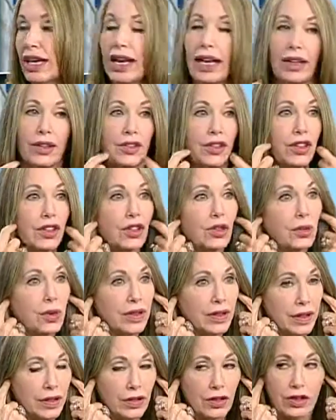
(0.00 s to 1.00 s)
It has to do
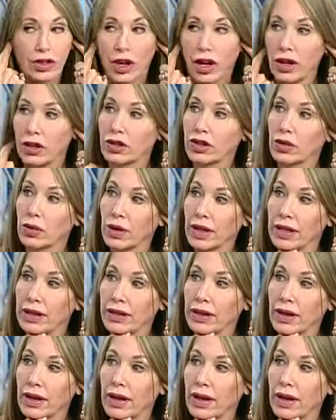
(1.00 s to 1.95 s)
with this jaw joint.